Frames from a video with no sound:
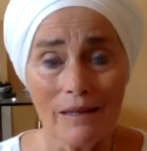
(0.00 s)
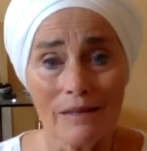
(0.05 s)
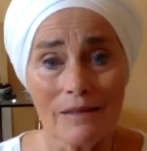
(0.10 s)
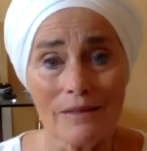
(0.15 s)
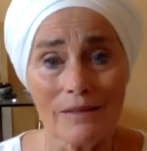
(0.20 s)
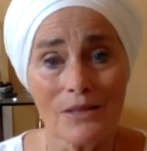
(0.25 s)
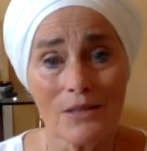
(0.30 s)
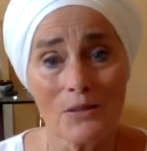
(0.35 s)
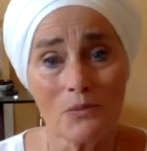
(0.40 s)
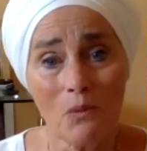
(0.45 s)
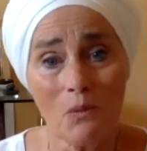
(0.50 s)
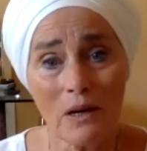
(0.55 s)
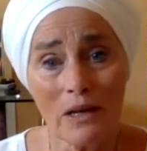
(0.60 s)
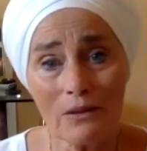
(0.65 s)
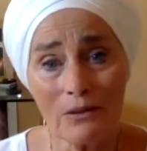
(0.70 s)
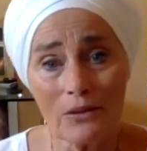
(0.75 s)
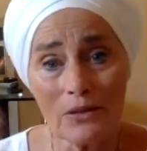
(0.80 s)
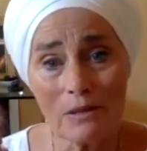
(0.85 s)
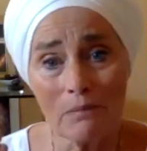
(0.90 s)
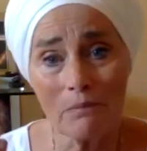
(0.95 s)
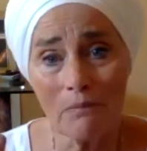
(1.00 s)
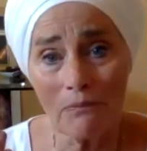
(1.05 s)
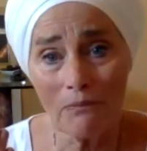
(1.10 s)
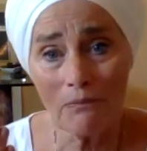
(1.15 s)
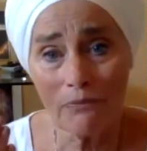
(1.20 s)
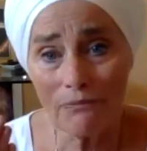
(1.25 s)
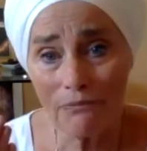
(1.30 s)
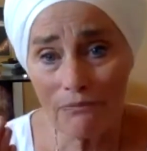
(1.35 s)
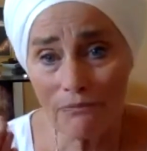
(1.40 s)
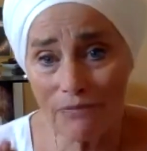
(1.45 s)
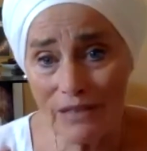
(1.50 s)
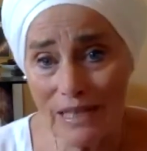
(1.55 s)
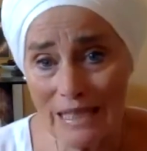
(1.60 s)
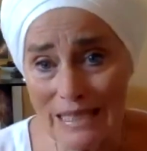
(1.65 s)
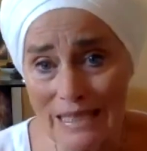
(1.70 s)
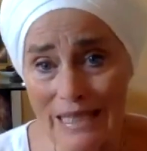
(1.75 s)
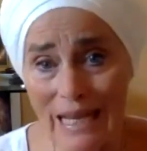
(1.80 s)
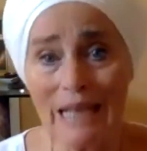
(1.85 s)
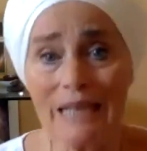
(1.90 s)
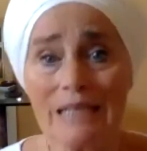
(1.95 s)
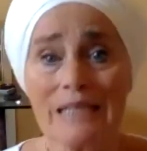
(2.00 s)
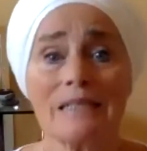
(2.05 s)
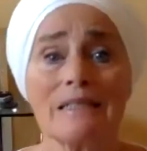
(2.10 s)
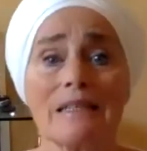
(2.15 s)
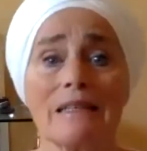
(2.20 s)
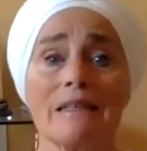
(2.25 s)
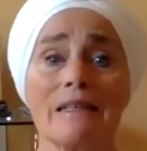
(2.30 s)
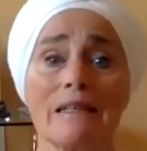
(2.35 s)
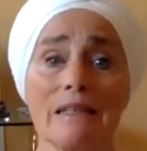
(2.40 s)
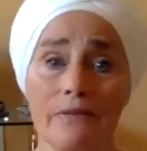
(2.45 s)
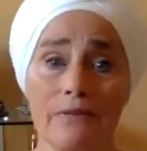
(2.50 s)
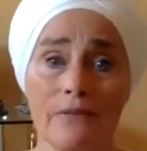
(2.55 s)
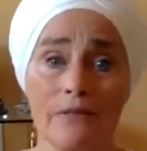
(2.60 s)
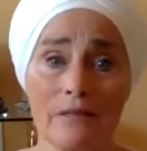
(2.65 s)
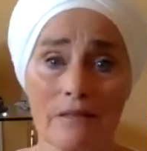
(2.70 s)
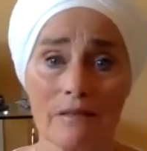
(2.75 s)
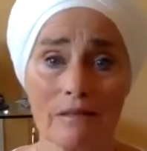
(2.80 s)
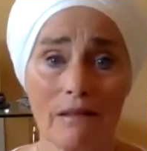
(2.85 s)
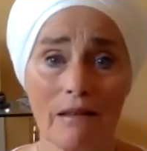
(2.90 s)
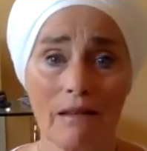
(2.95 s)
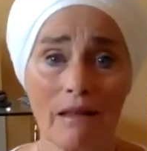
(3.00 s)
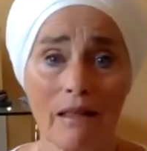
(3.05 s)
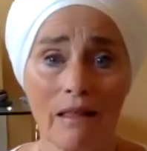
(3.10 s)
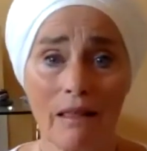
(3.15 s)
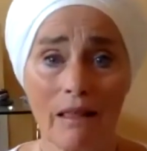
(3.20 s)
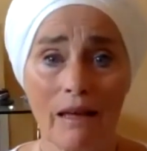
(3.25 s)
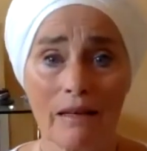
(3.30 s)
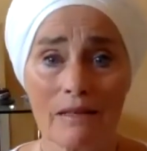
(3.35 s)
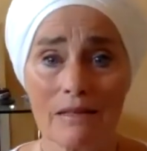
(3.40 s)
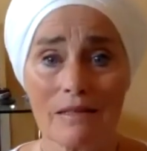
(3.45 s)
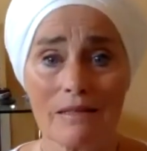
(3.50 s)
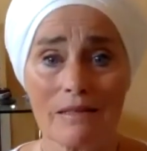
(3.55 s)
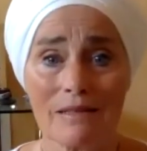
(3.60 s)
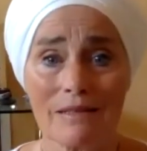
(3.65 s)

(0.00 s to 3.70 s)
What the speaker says: just one of those fantastic gifts that